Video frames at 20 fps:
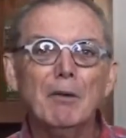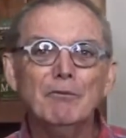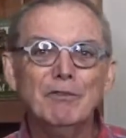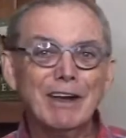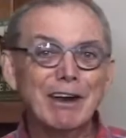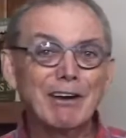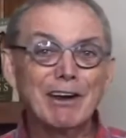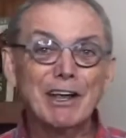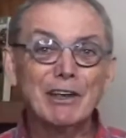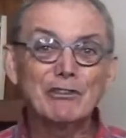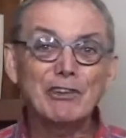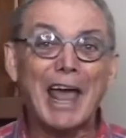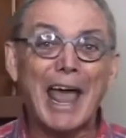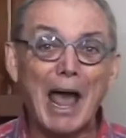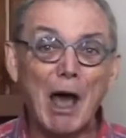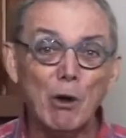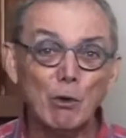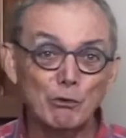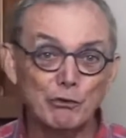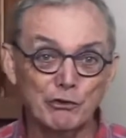various
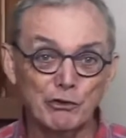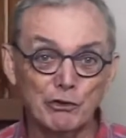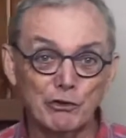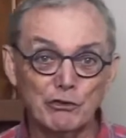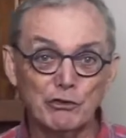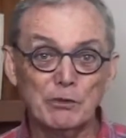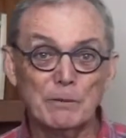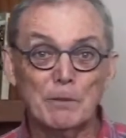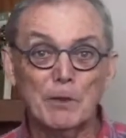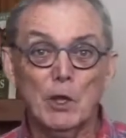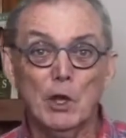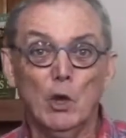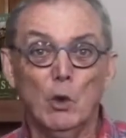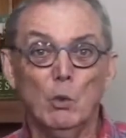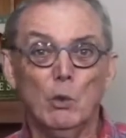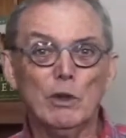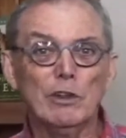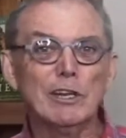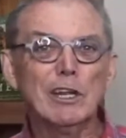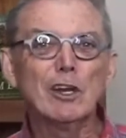houses
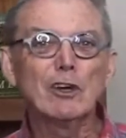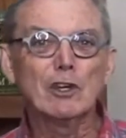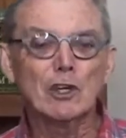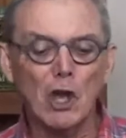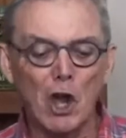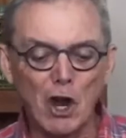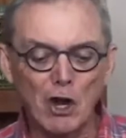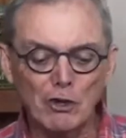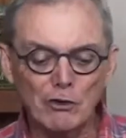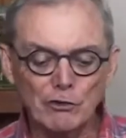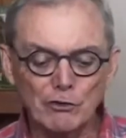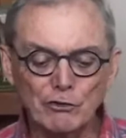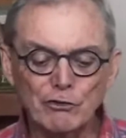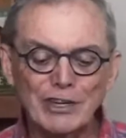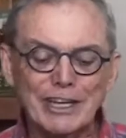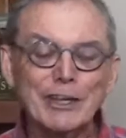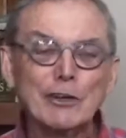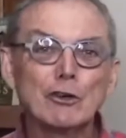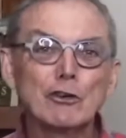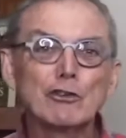with little
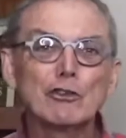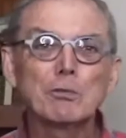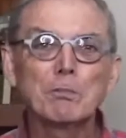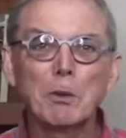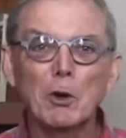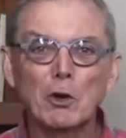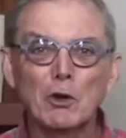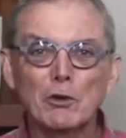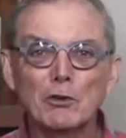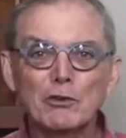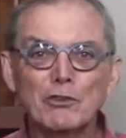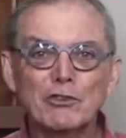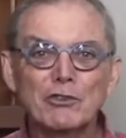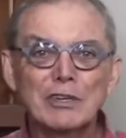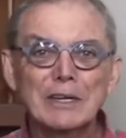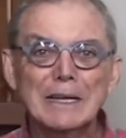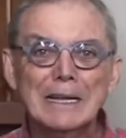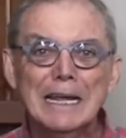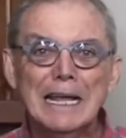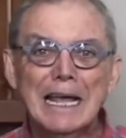gardens
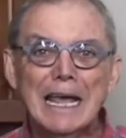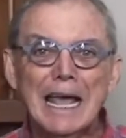interspersed.